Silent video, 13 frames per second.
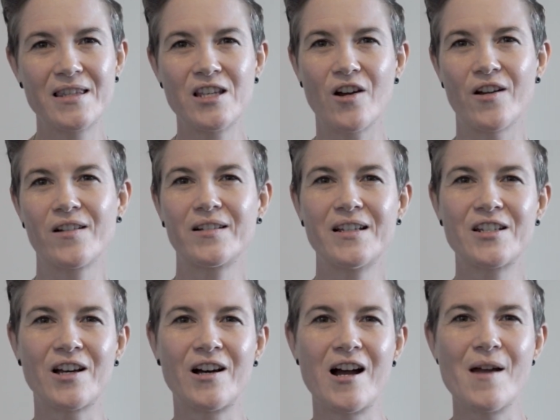The only
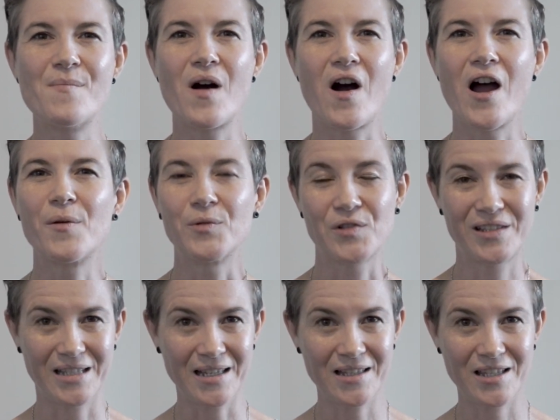time I will
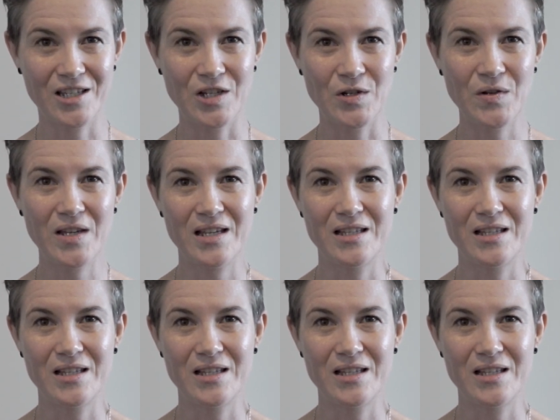censor you